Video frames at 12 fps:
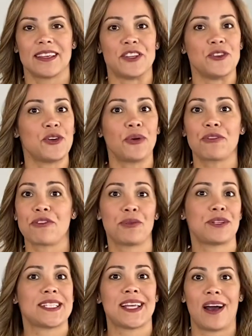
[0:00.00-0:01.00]
You don't throw
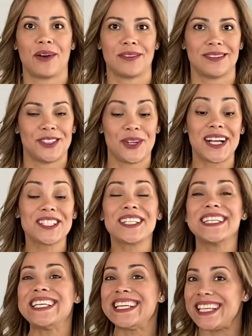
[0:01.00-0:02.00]
this out. You
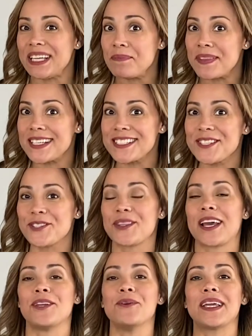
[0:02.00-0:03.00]
actually keep this so
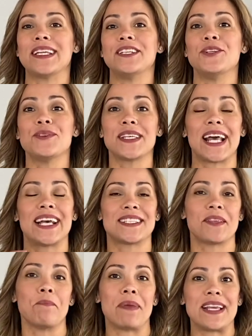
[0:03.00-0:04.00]
that you can use it as
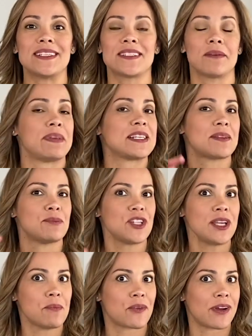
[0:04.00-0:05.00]
the base to make some
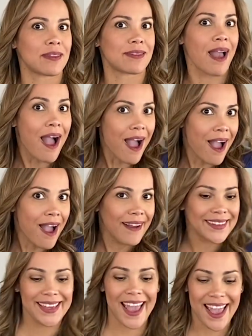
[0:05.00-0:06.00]
chicken broth.
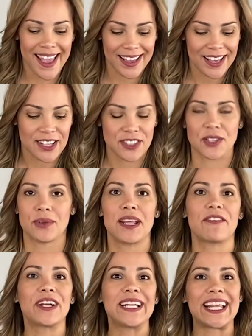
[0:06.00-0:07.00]
Yay! So you
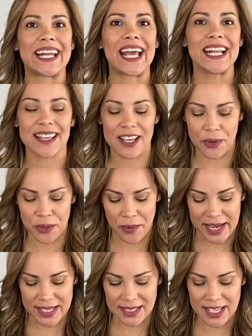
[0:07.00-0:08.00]
never let anything go to
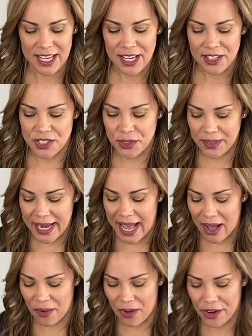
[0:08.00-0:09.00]
waste. So
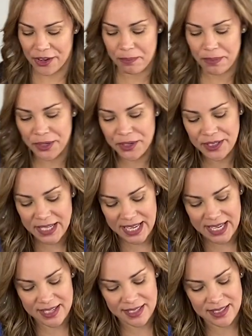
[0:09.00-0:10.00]
now our bird
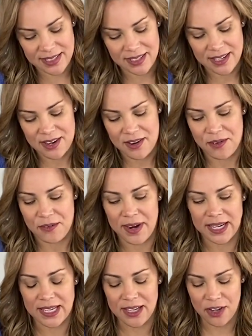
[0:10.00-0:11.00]
is
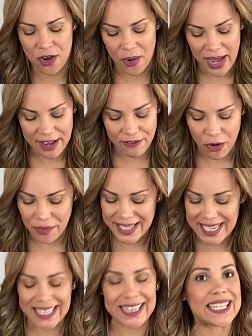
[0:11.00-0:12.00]
ready to go. I've already
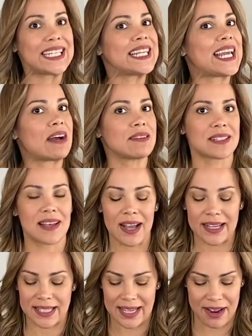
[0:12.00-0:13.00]
cleaned the
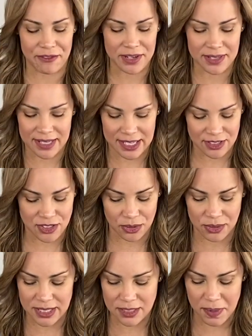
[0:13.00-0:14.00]
outside and everything. So
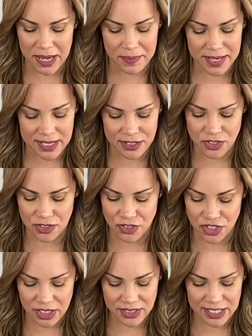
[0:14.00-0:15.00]
this baby is
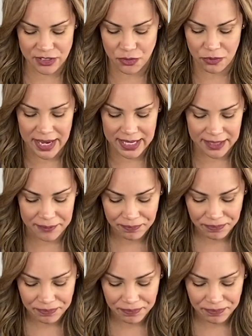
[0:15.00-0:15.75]
it's ready.